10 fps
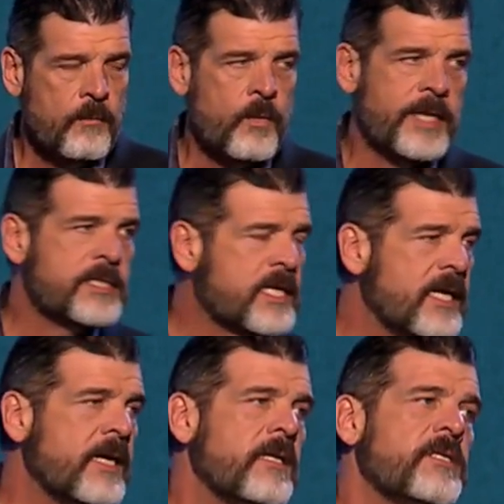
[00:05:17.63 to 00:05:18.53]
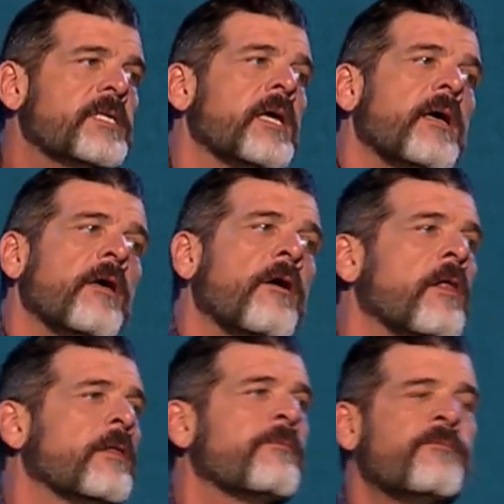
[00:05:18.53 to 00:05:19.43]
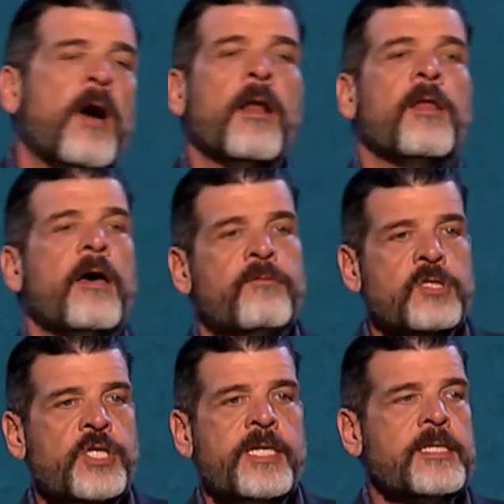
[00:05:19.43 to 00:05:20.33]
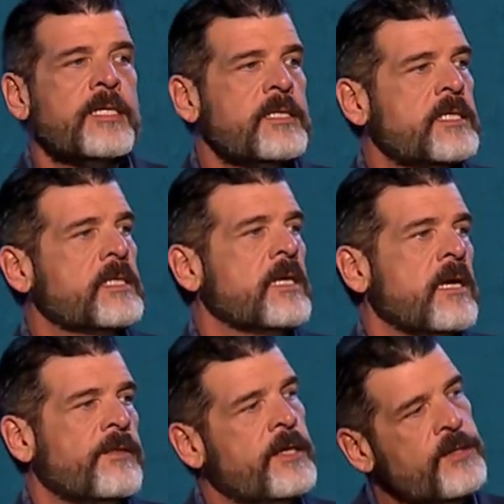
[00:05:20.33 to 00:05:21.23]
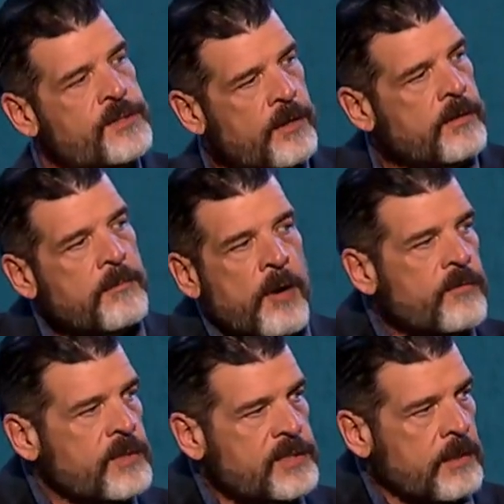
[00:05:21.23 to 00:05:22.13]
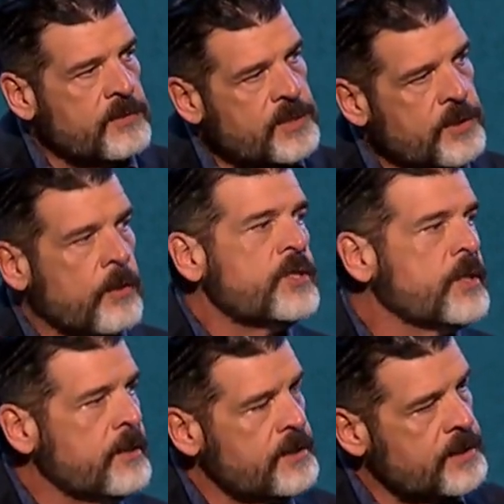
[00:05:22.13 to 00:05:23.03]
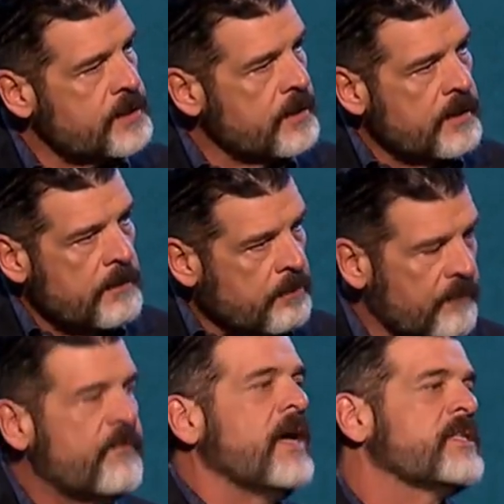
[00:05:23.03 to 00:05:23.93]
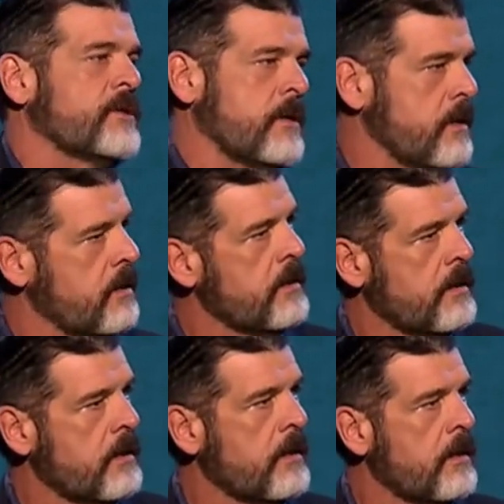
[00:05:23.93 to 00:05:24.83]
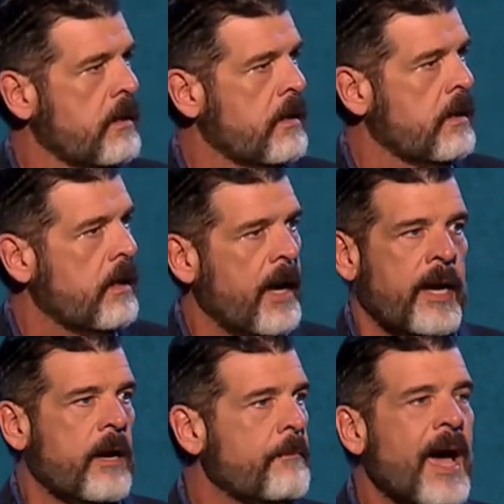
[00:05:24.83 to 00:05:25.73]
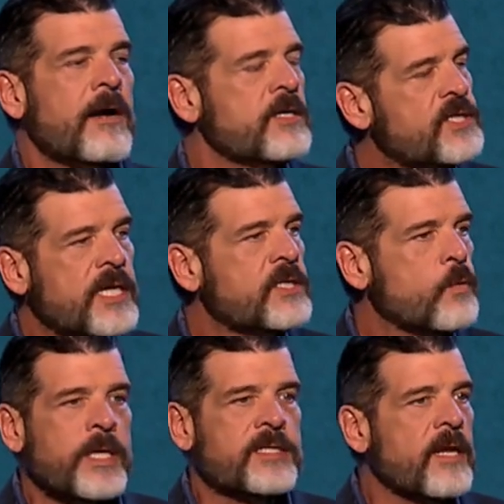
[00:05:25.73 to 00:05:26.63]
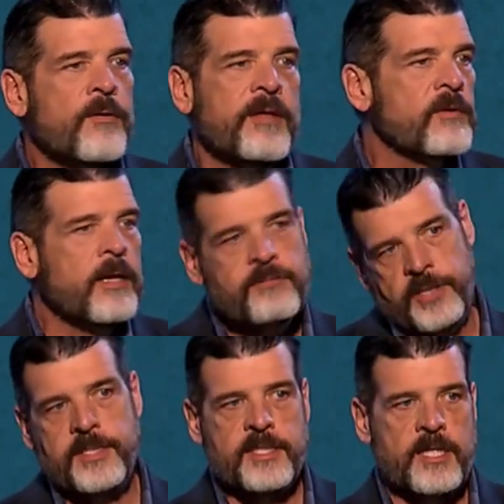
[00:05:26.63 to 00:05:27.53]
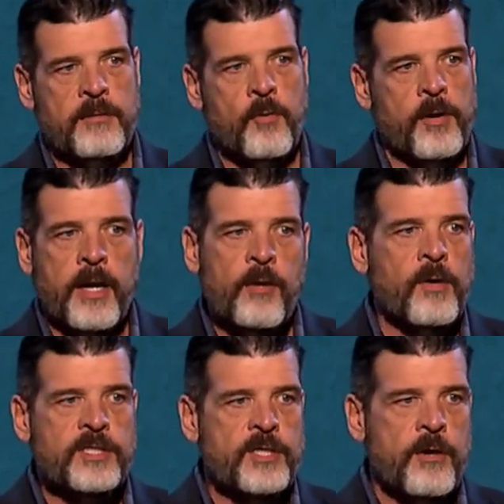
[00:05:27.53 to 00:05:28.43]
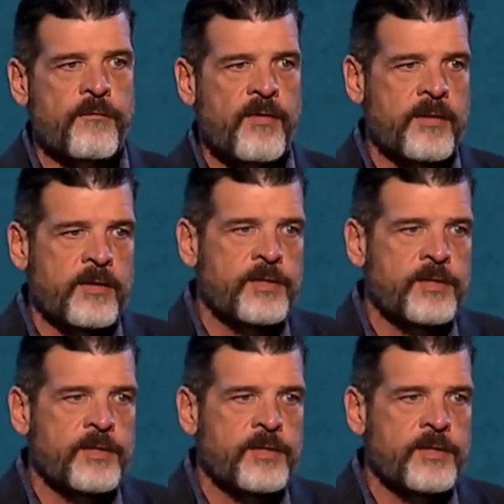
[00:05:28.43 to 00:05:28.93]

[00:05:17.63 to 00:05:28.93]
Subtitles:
Raised kids, fall in love with Jesus, then you turn them over to some socialist professor. And in a matter of 6 weeks, they don't even love Jesus anymore and they question your faith.